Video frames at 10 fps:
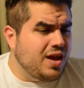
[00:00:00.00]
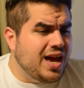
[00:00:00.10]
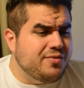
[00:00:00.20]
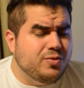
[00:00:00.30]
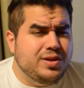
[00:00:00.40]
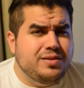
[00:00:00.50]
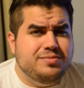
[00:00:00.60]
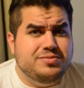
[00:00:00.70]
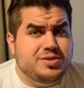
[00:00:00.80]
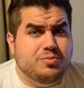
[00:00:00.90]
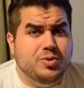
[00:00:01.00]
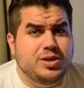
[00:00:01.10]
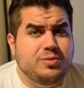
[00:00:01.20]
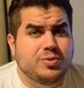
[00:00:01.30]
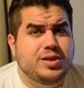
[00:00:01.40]
have some
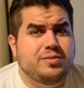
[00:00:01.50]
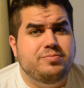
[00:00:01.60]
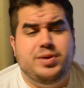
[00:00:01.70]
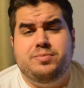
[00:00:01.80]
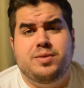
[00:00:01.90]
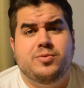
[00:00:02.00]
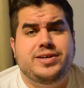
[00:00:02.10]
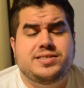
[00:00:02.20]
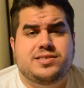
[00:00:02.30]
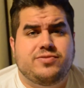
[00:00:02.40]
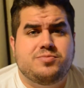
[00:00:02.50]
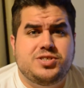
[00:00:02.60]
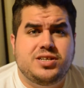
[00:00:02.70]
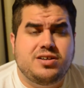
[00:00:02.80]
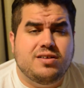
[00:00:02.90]
really big memories from
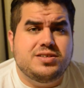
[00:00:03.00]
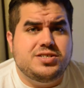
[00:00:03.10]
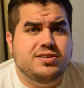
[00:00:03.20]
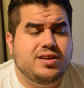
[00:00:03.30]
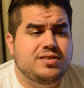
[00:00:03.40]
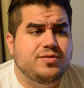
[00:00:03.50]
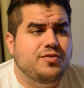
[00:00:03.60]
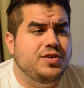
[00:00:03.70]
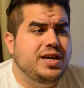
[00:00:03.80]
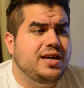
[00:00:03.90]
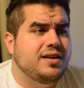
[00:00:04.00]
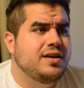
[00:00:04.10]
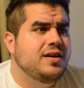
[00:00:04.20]
Gen Con this year that I'll never forget.